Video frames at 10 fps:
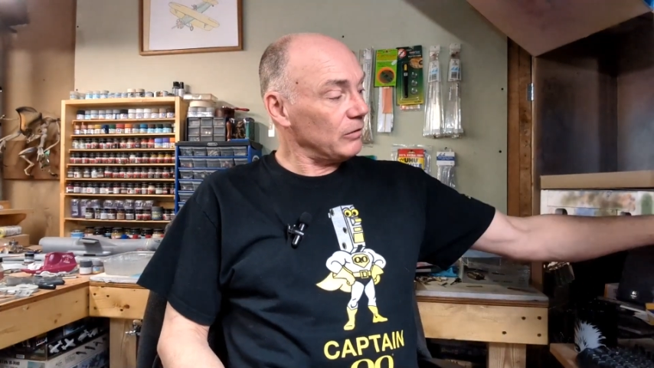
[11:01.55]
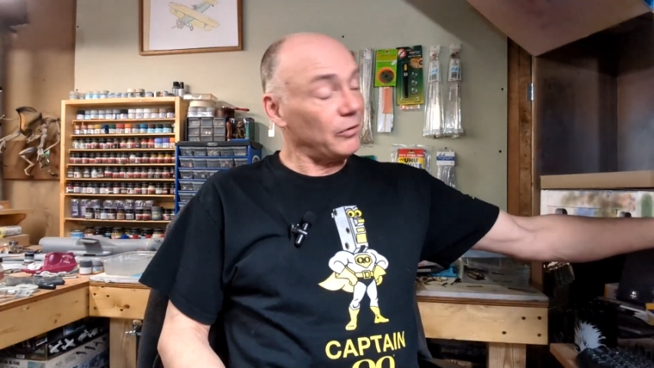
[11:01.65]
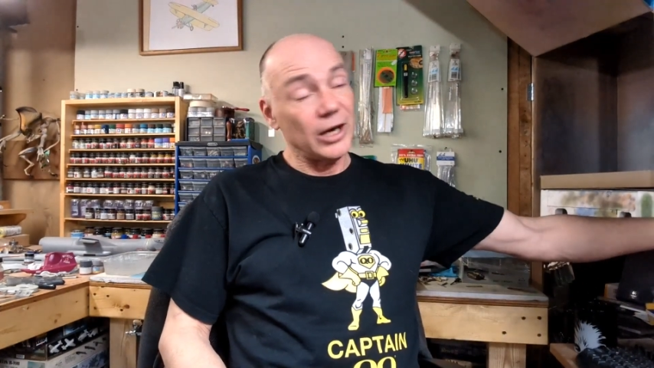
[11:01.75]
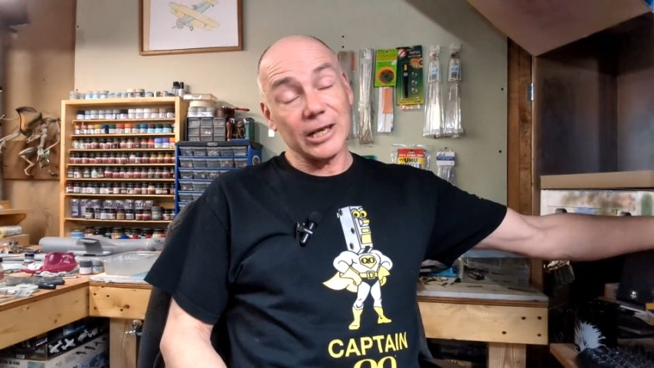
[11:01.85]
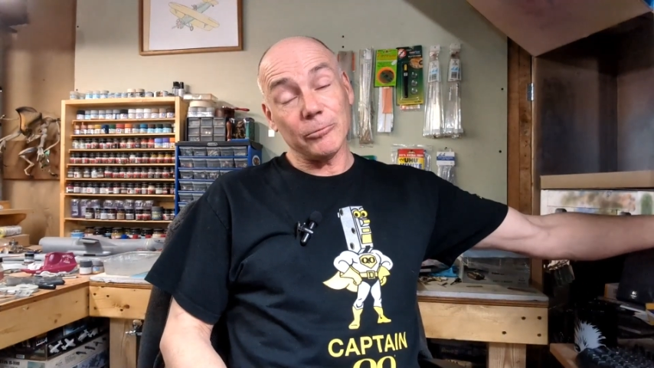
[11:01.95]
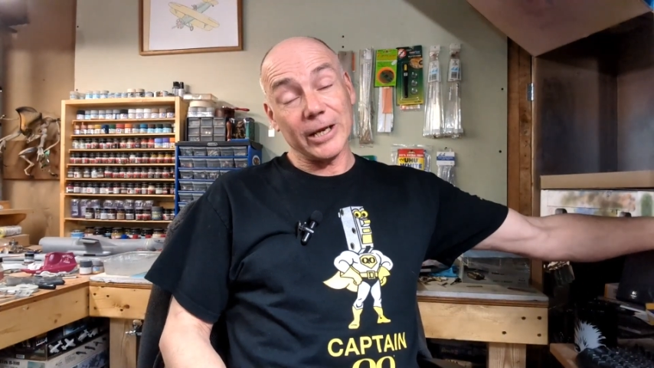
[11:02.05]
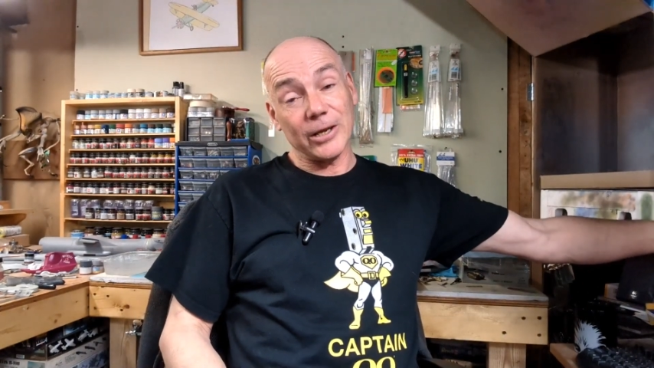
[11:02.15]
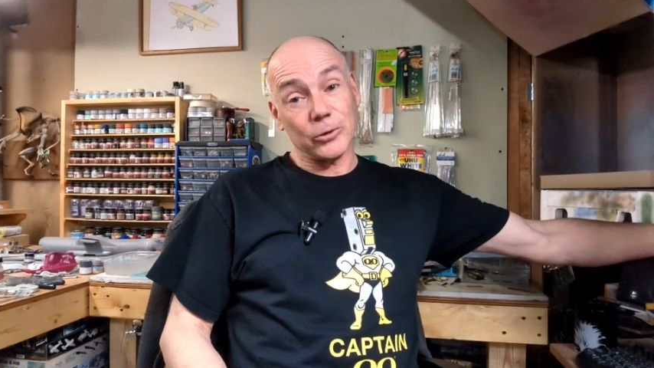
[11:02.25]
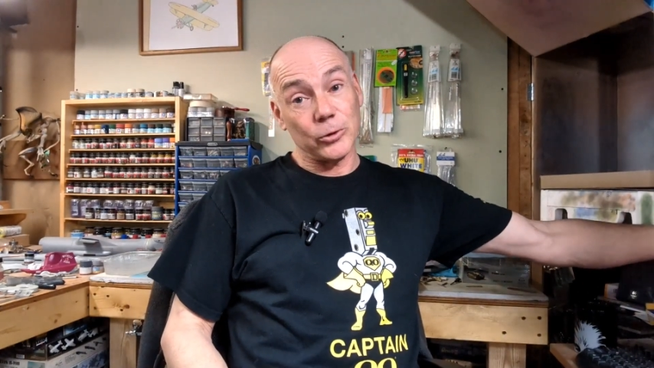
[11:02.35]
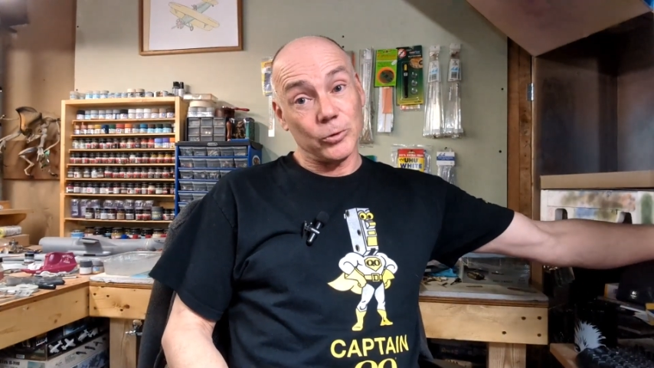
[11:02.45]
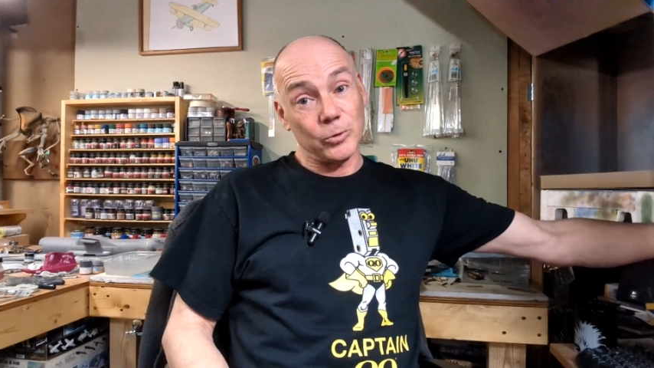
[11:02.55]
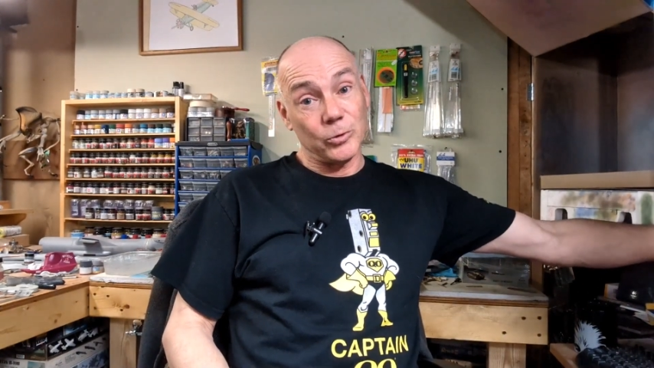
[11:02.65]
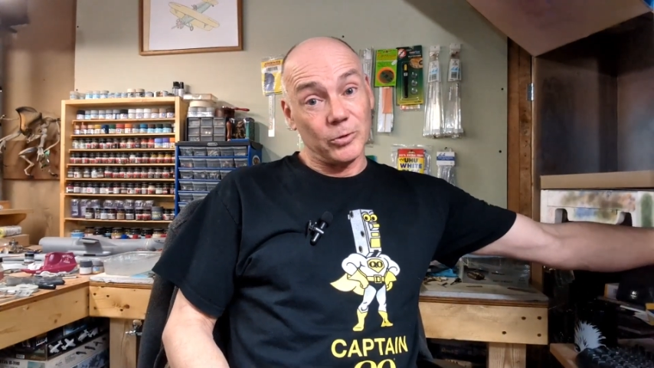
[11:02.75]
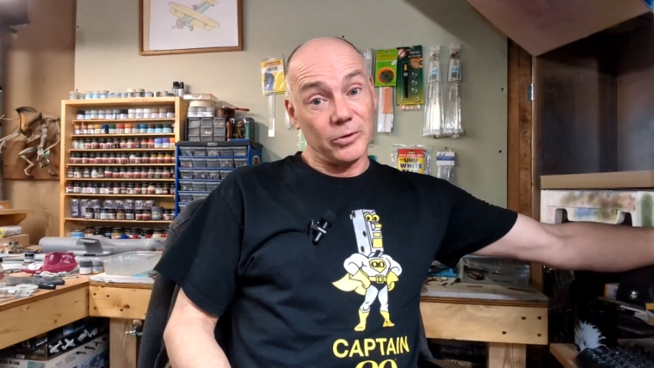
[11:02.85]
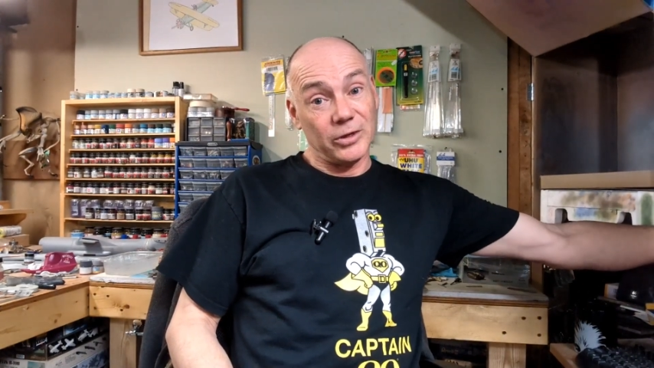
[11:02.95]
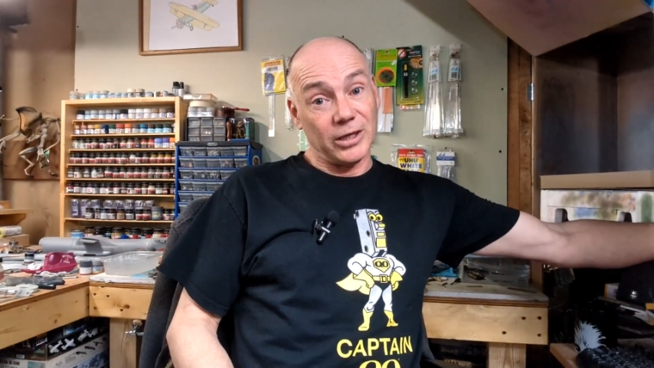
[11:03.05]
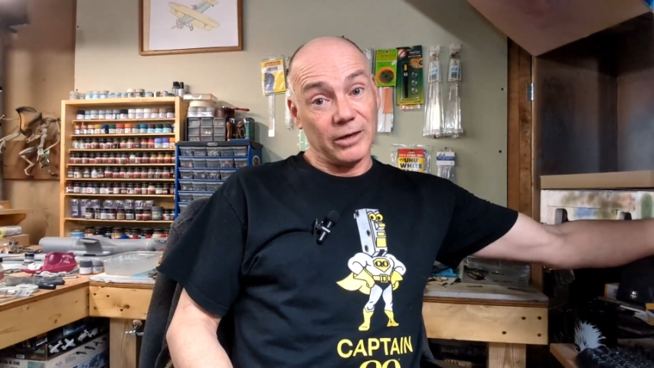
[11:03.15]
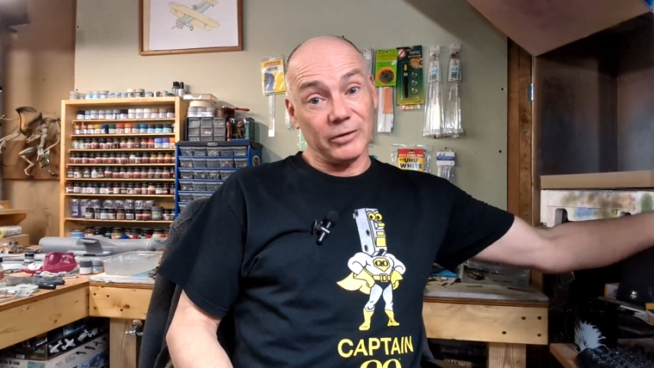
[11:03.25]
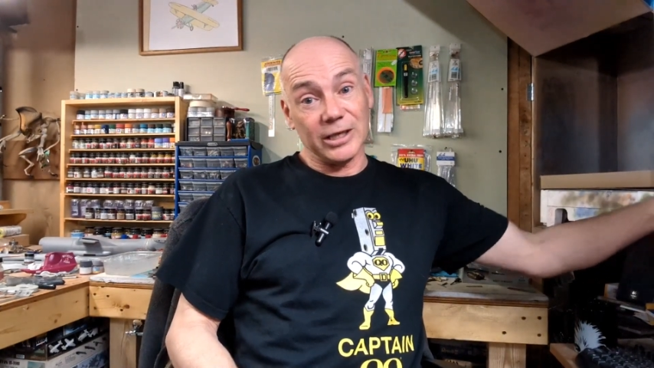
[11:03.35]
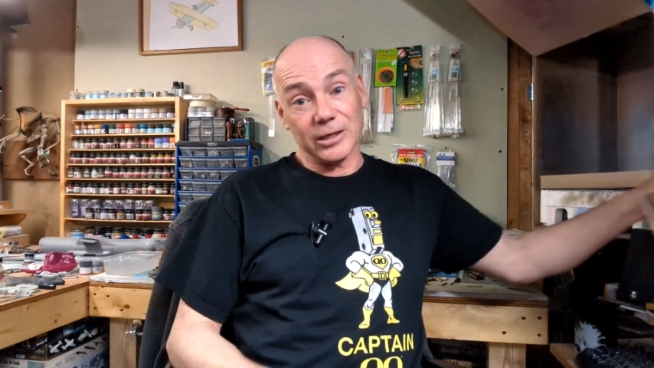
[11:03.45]
And finally, we get to the
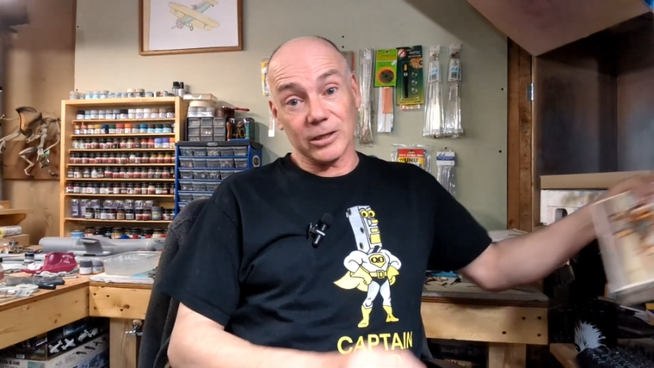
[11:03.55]
lovely